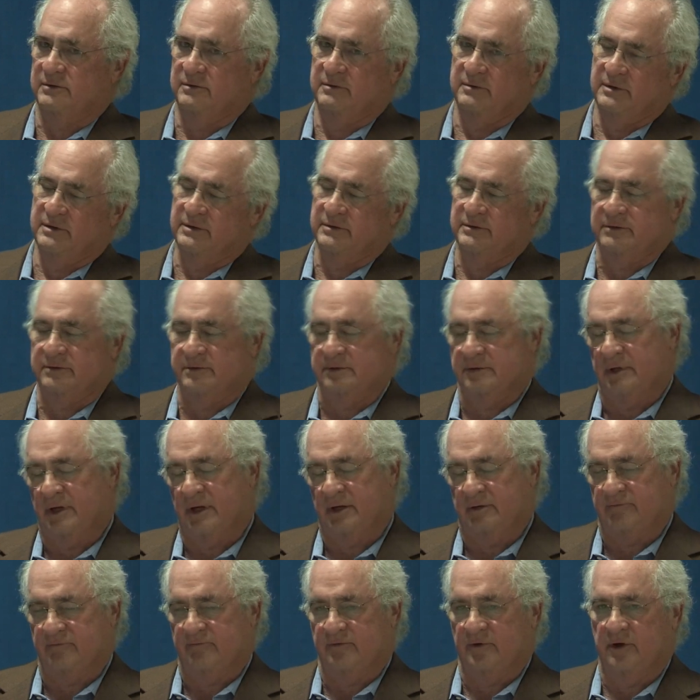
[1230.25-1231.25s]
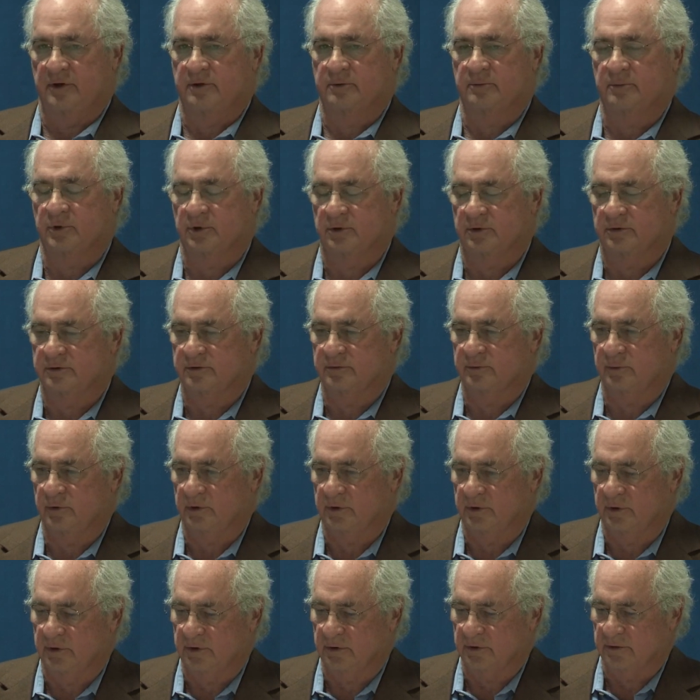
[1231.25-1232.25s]
is not fun, but it's what
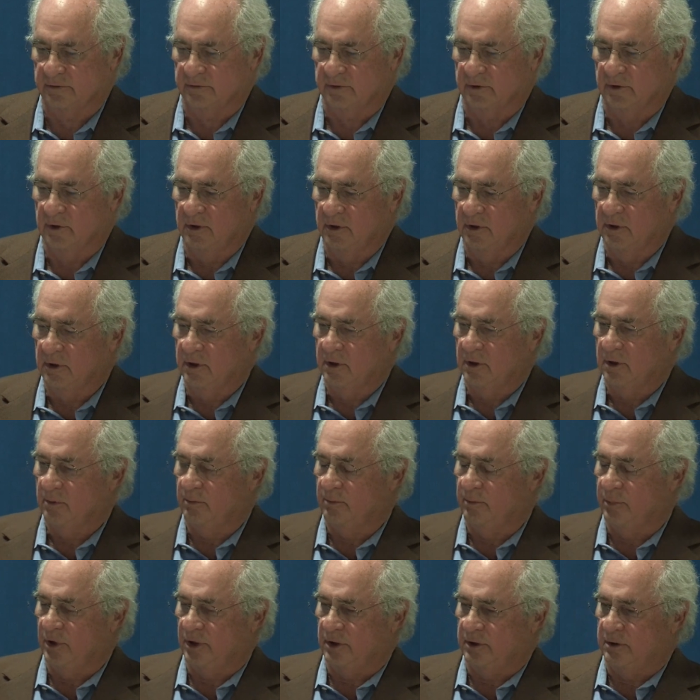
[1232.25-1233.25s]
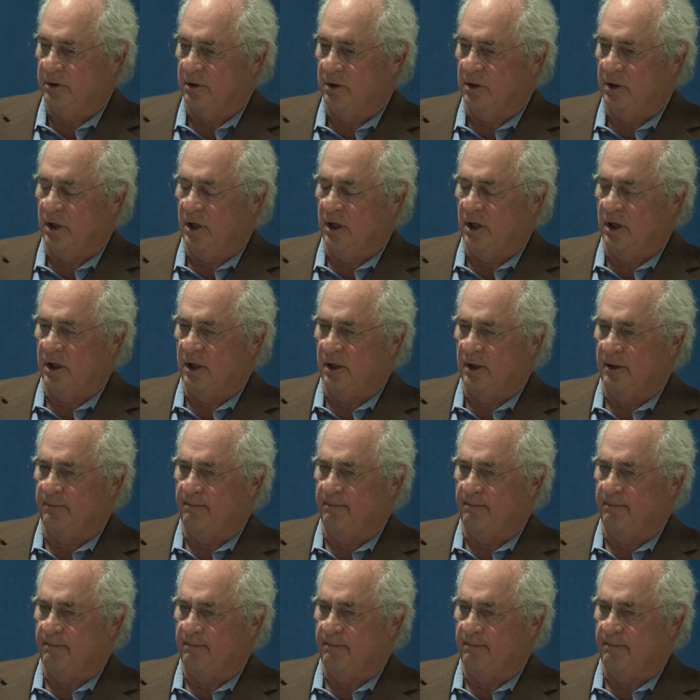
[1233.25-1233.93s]
it is. But I